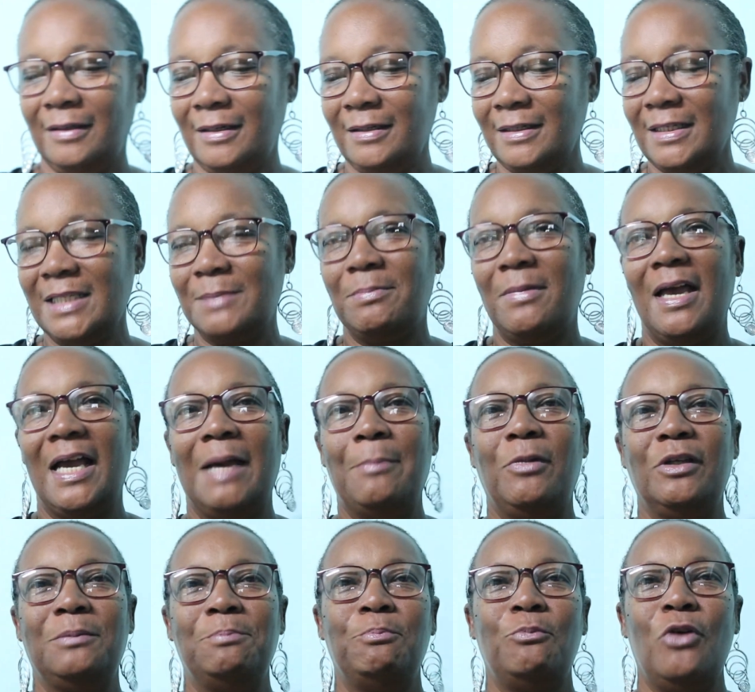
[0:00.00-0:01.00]
in this bag
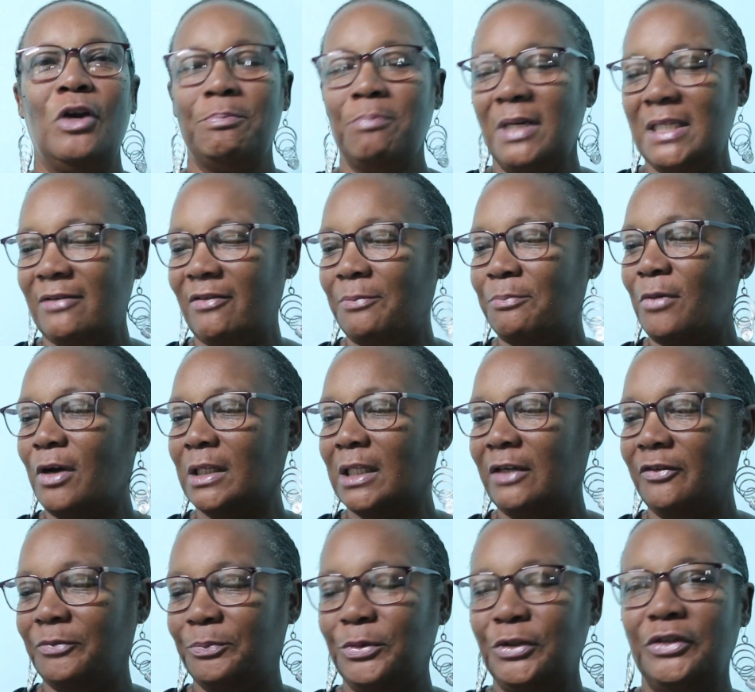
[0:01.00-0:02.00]
I bought myself a
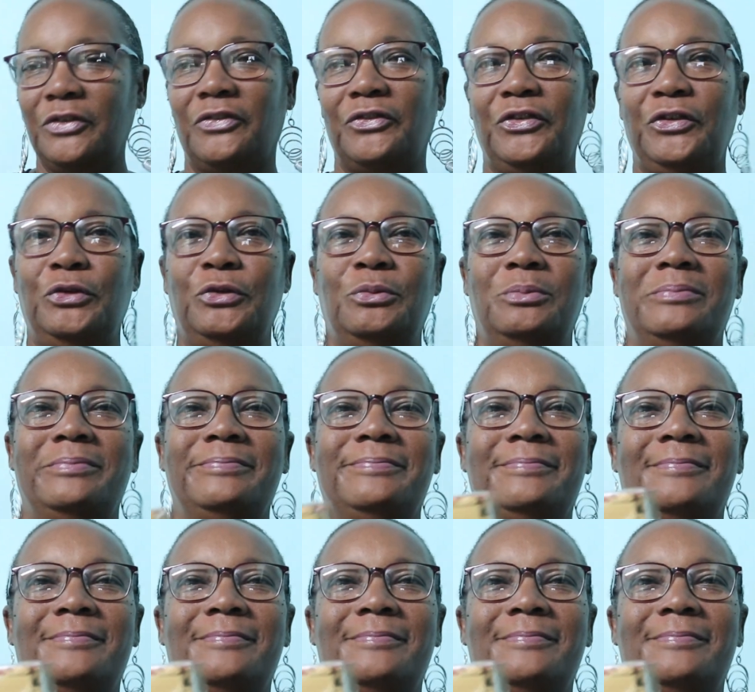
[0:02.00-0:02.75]
bottle of perfume